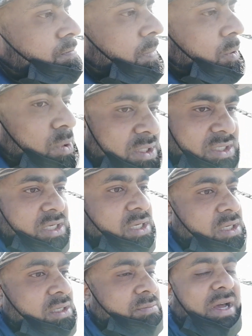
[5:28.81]
But we'll see.
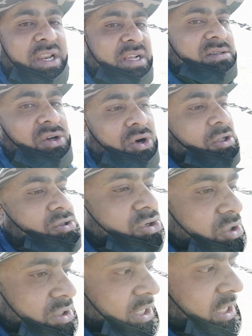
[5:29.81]
My reels are all
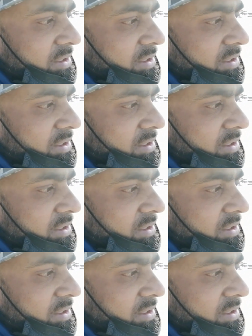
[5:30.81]
strong; they